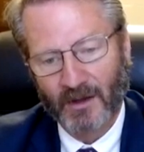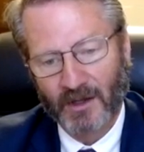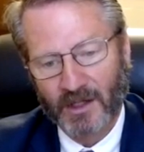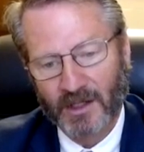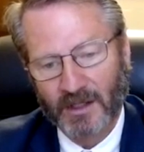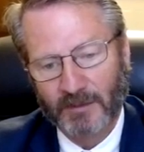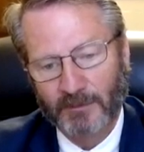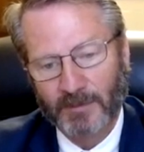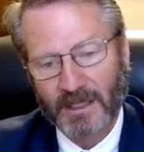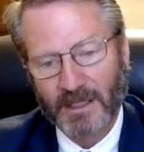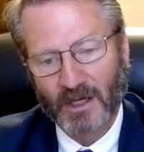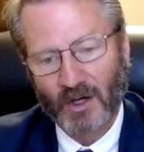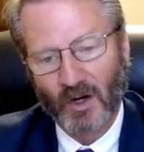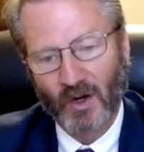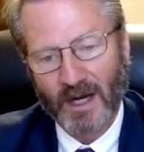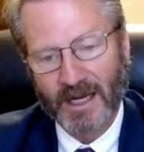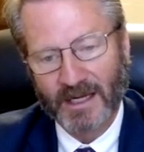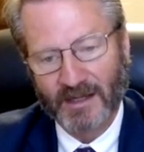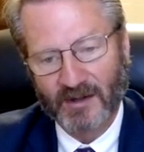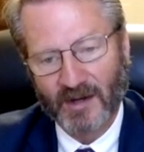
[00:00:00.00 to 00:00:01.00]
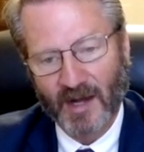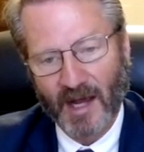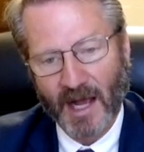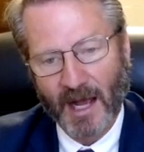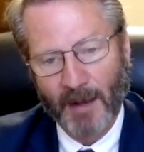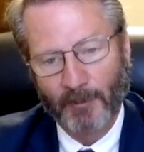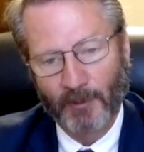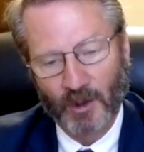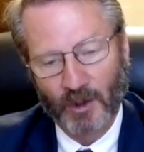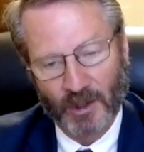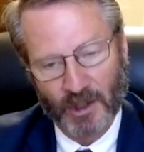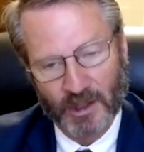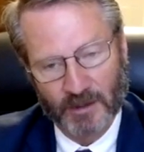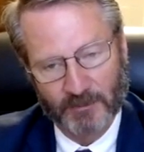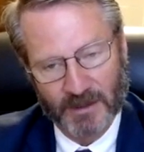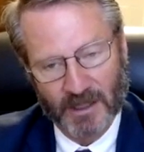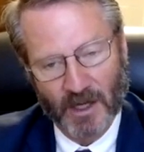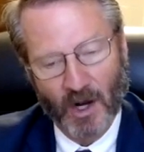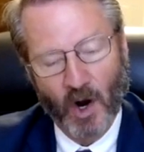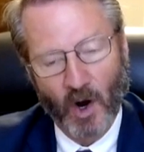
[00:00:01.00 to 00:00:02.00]
It could be a great time or it could
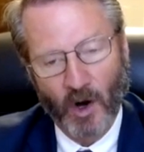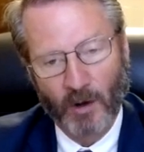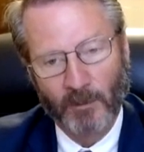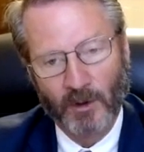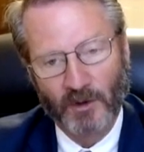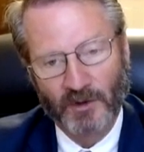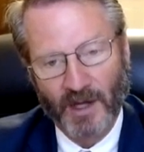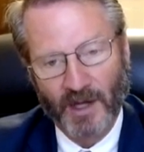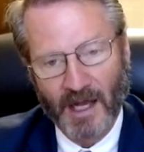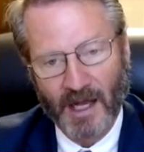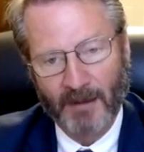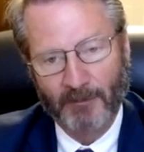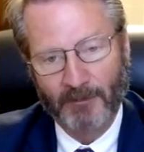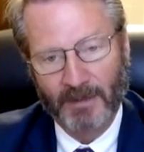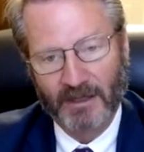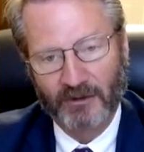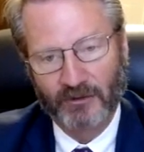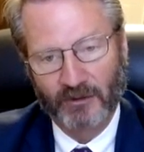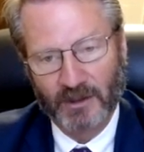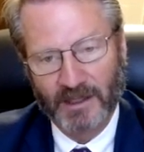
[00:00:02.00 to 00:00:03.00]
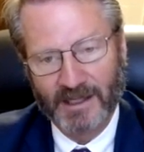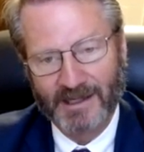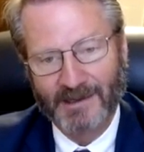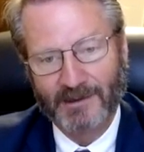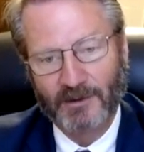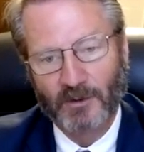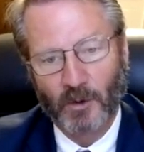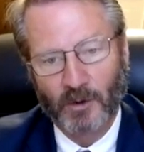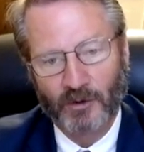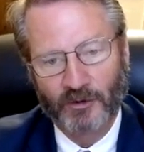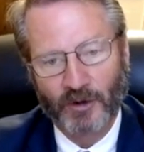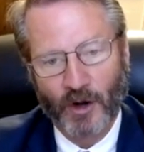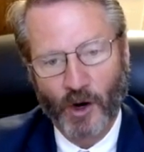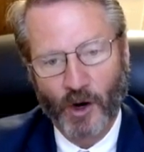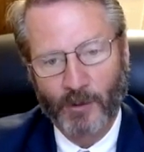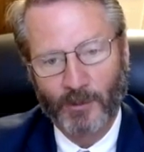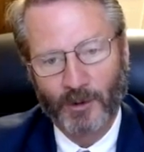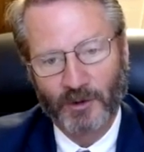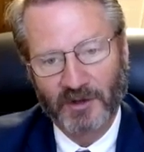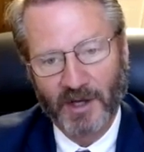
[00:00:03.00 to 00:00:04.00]
be a horrible time, but it's leaning towards
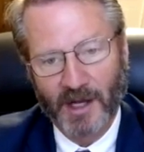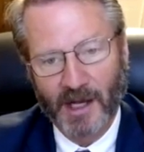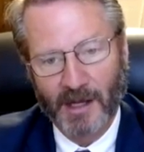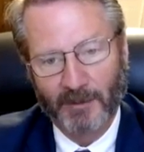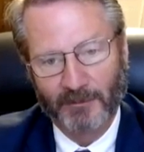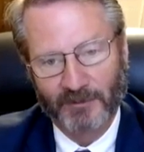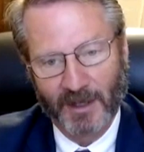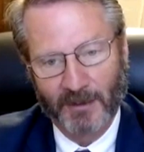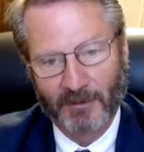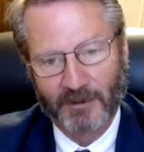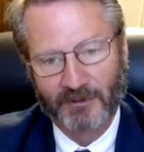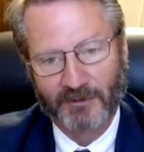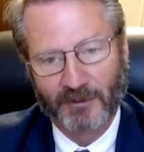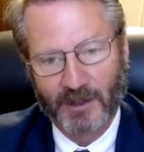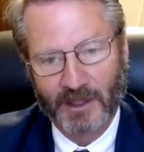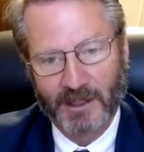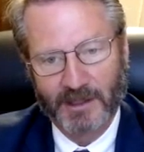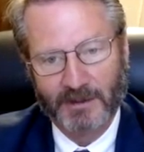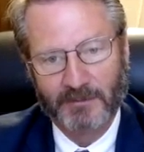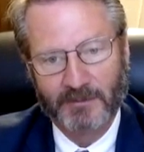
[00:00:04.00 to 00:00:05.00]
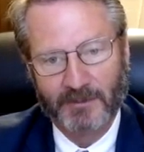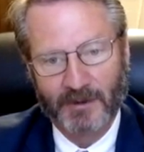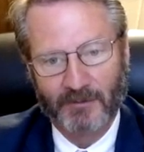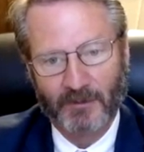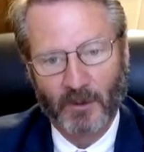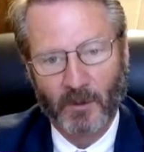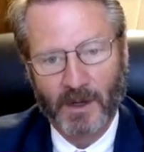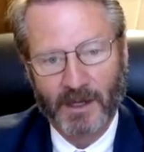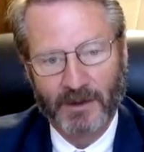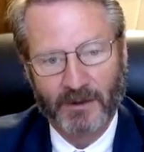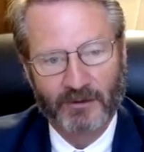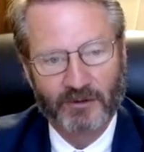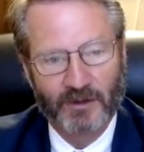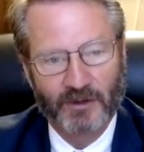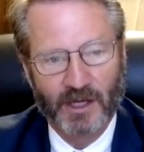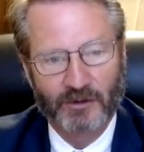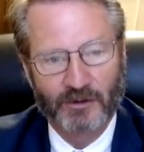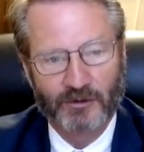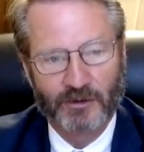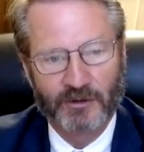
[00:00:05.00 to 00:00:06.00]
horrible times, I'm afraid, of the way this
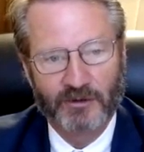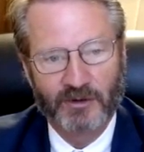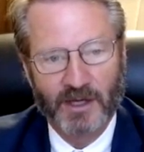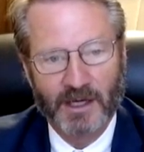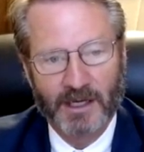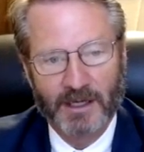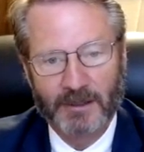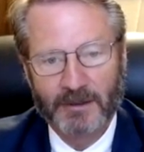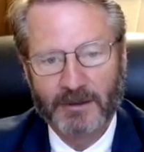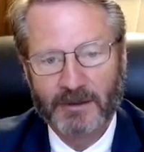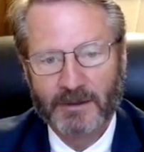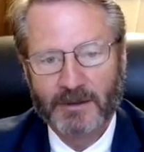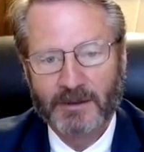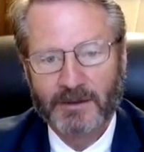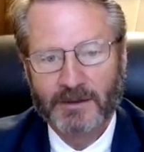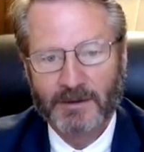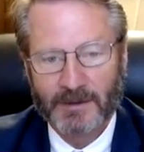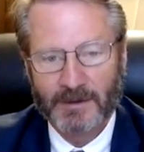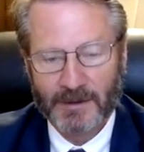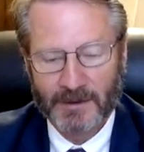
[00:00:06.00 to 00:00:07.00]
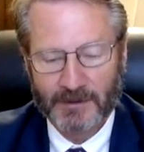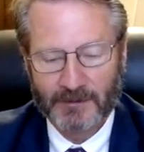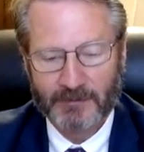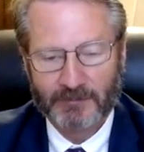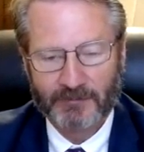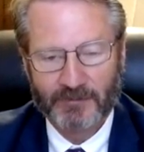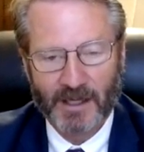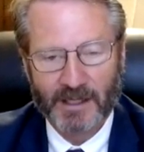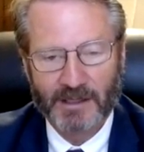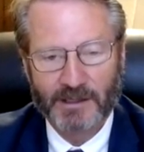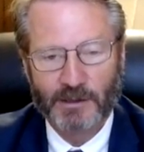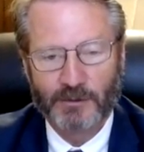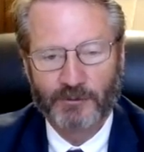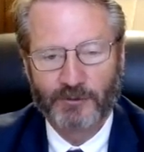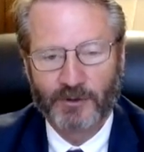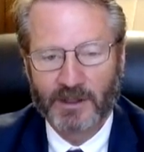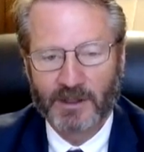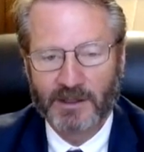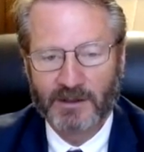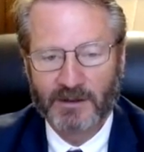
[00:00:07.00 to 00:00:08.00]
country's headed. And thank you
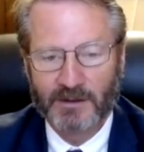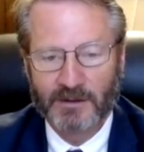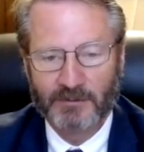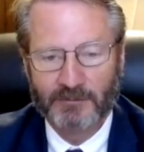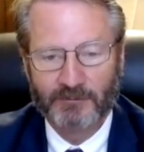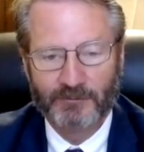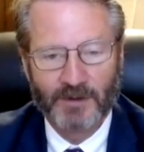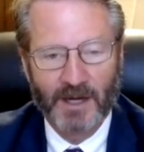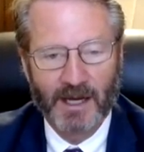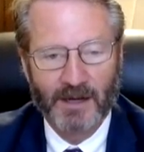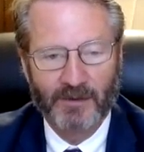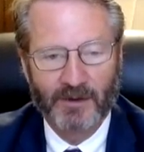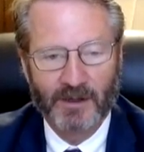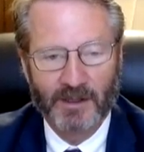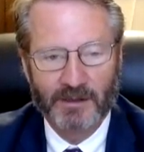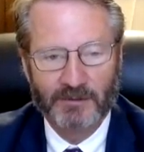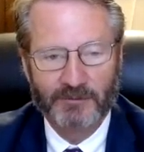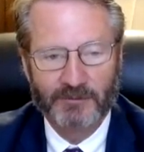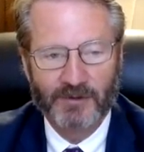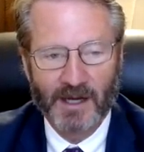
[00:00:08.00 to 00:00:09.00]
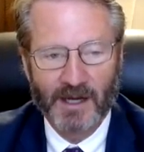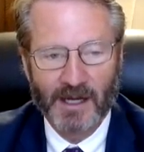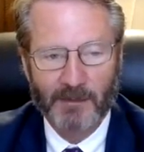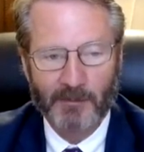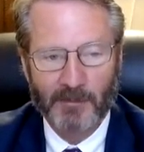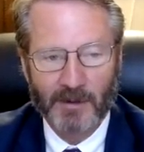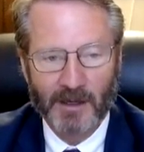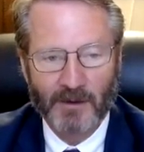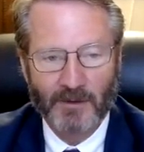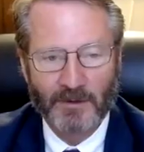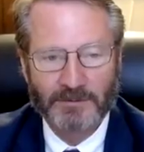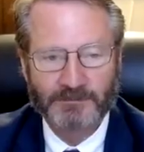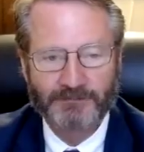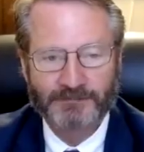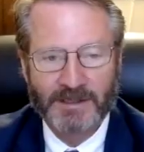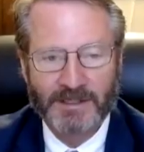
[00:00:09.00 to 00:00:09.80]
for fighting the good fight, brother.